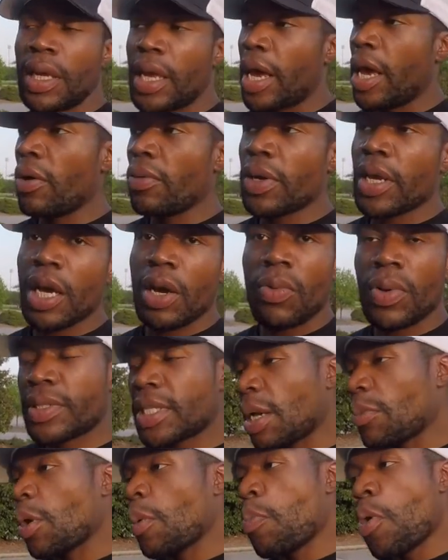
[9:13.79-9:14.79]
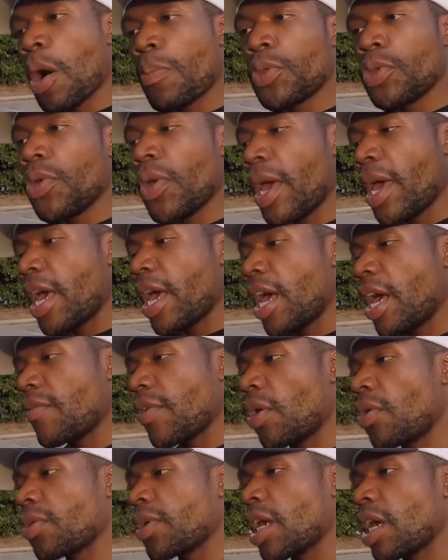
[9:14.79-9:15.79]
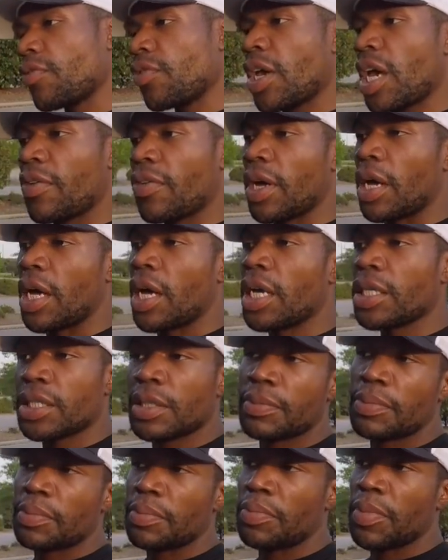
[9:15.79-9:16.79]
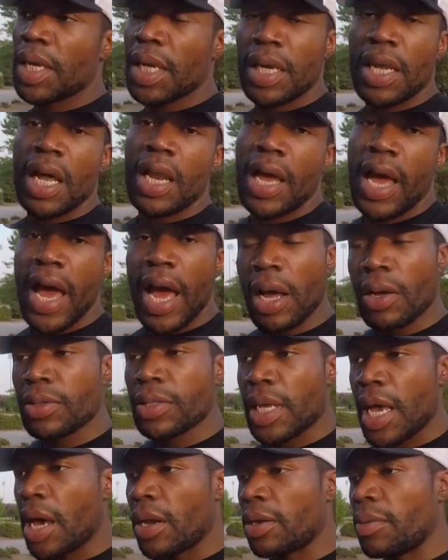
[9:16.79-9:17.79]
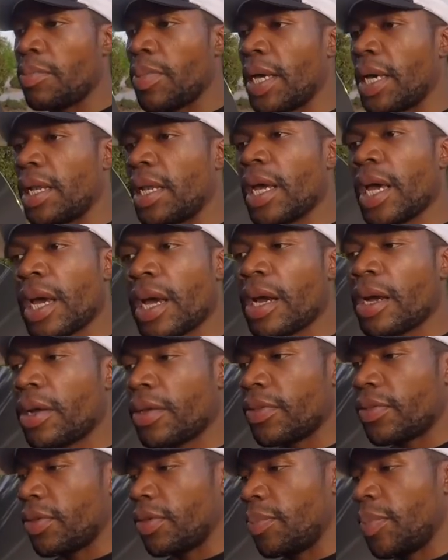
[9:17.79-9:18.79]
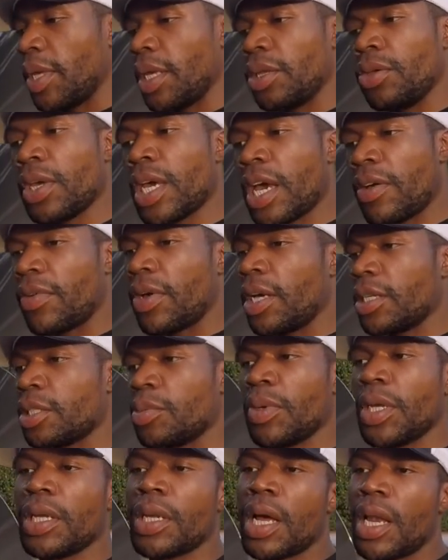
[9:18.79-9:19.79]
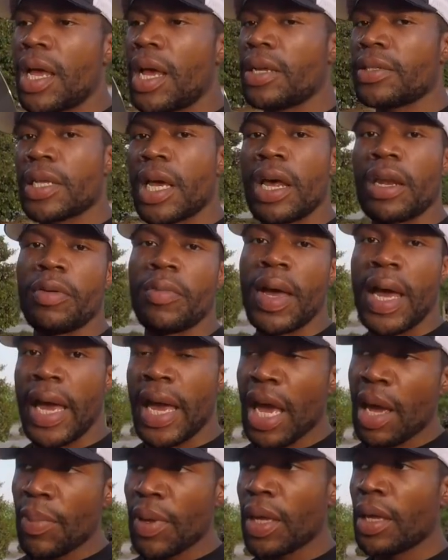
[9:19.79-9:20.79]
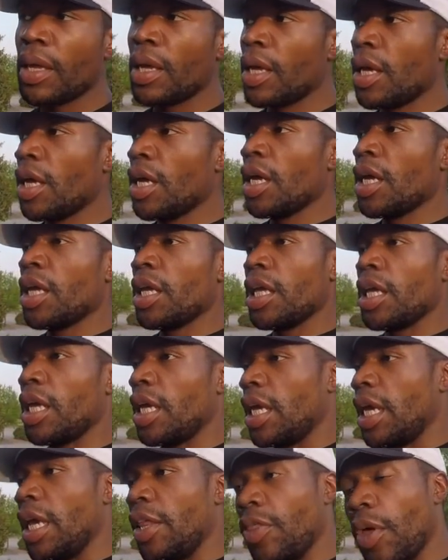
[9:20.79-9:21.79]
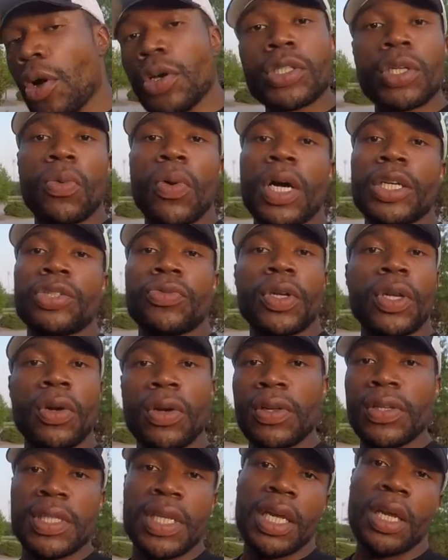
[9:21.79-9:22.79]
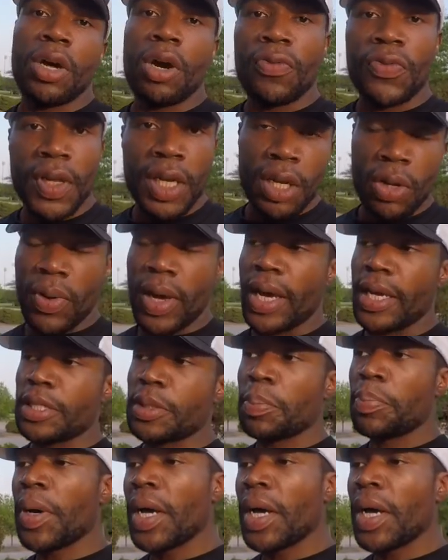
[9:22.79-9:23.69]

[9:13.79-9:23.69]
I don't care what type of apartment you have. I don't care if you have a hundred million dollar house out in Bel Air. I mean, you can have a hundred million dollar house out in Miami, and those are the ones you really don't even see that often, anyways.